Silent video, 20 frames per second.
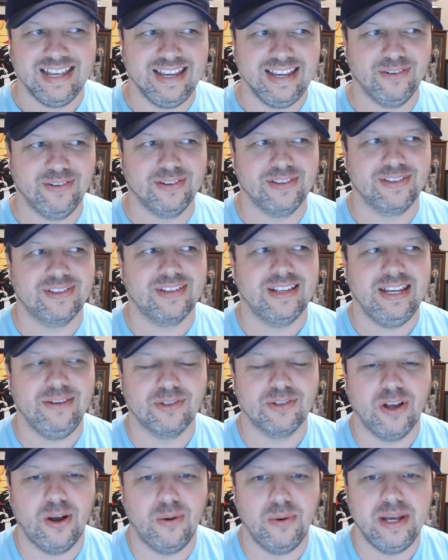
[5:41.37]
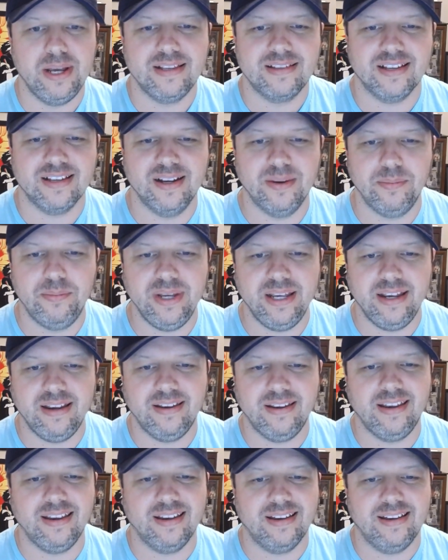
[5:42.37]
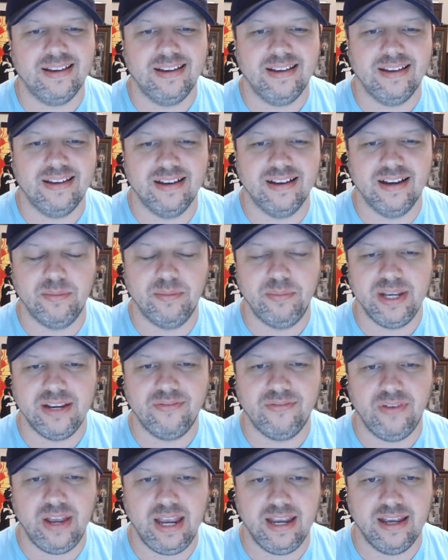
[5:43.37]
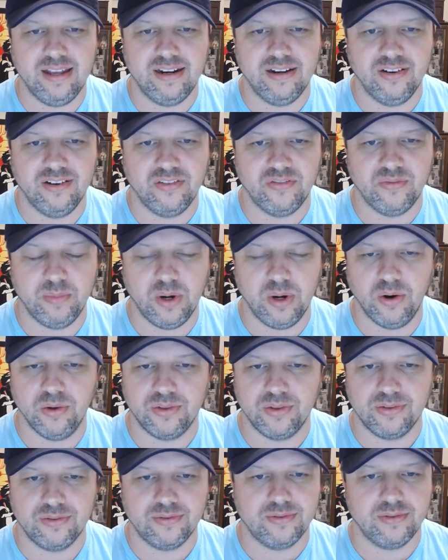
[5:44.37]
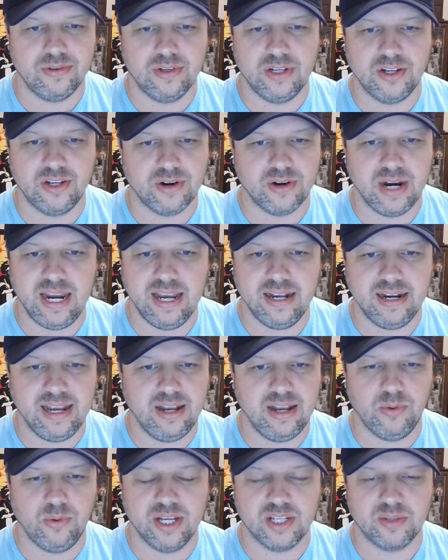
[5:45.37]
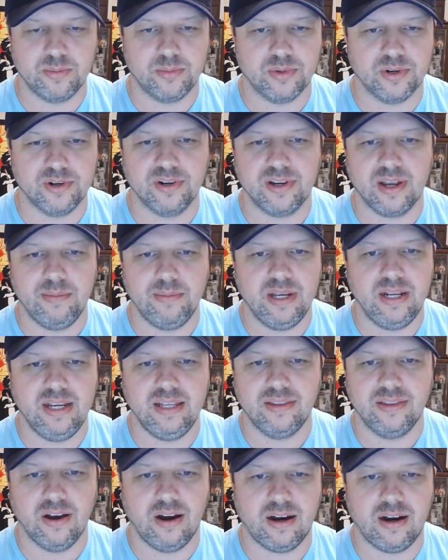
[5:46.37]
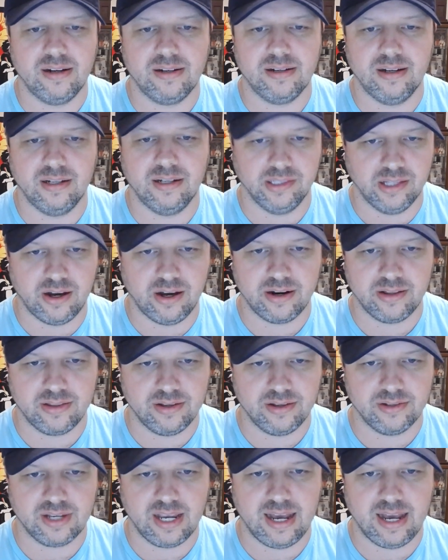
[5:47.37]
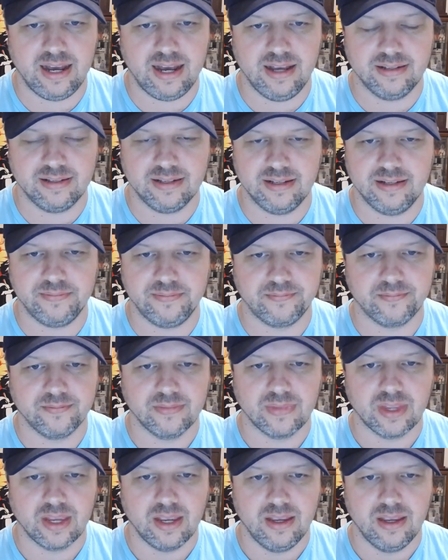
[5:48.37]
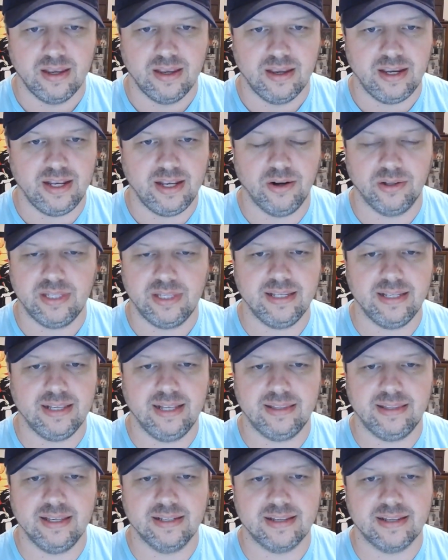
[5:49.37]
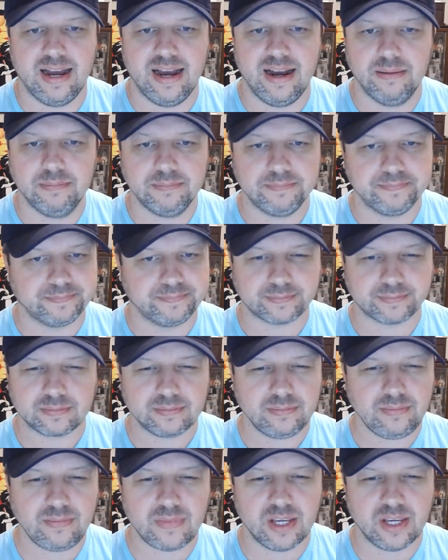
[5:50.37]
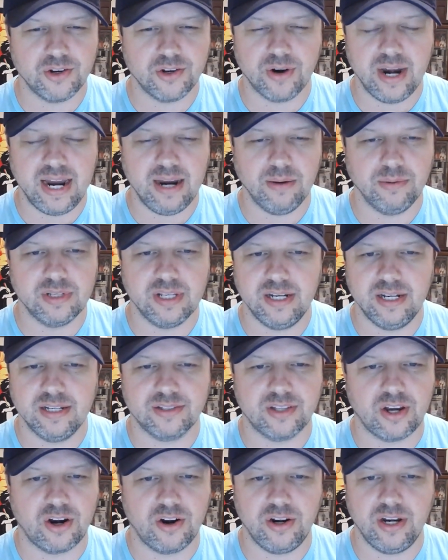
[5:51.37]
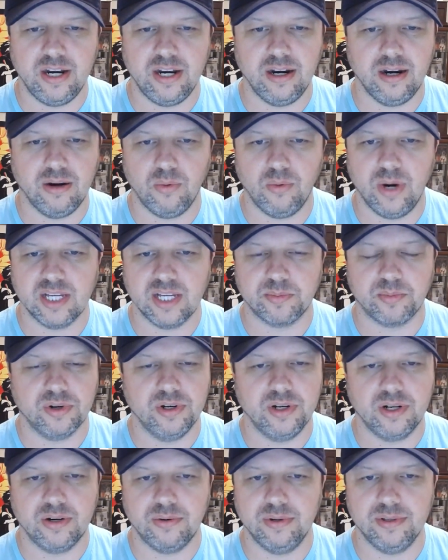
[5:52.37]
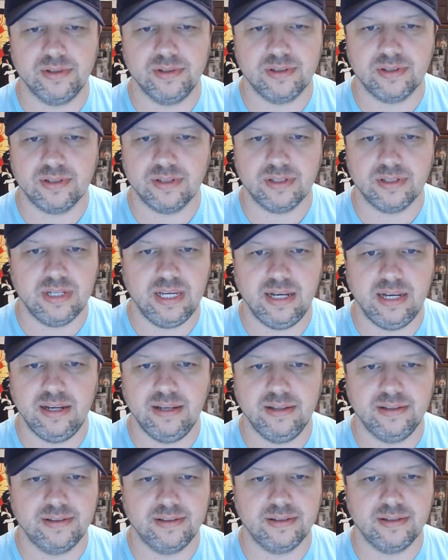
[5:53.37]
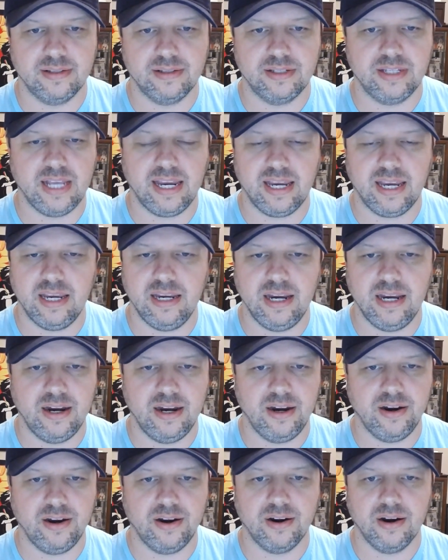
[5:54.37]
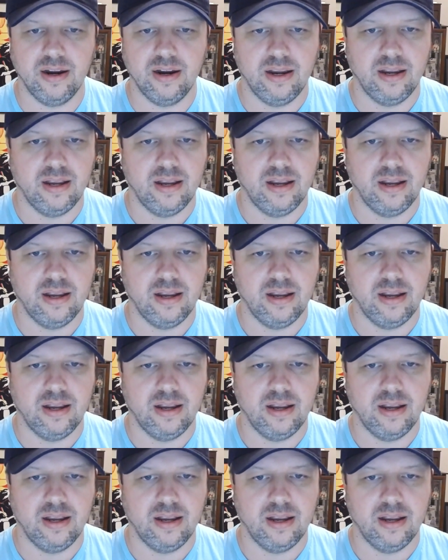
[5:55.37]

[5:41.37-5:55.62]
was always a big fan of both Durant and Westbrook. I mean, he thought a lot of those guys, and at this time, Durant was in his third year, Westbrook was in his second year,